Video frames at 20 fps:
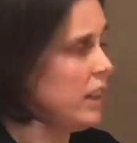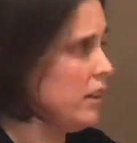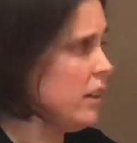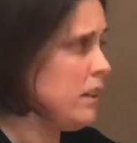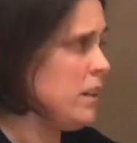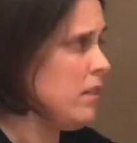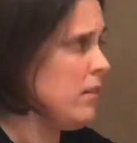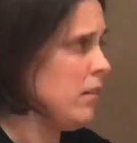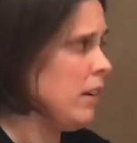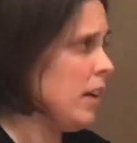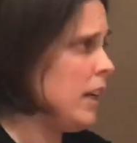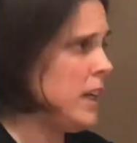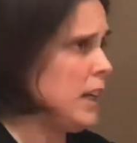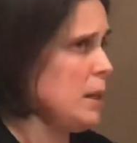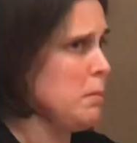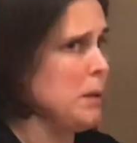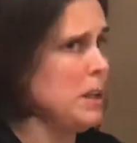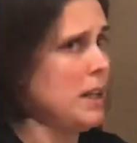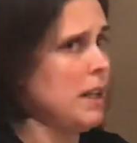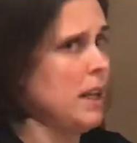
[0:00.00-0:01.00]
I don't like it
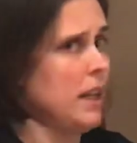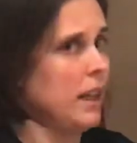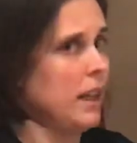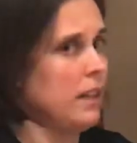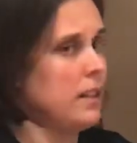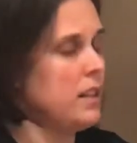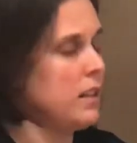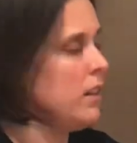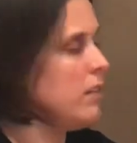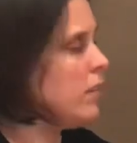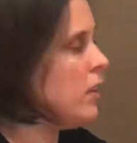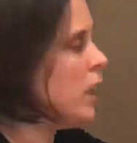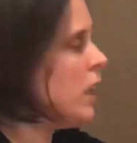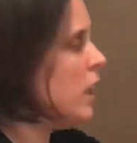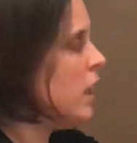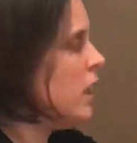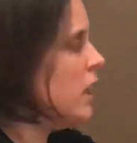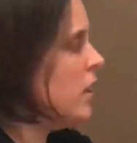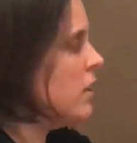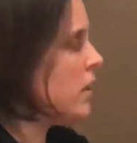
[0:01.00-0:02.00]
being negative,
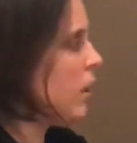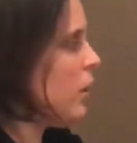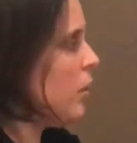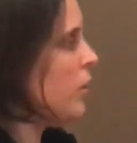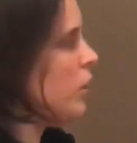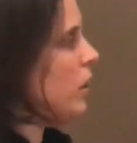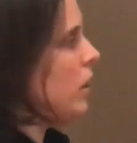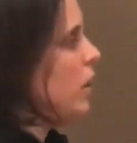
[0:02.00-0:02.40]
so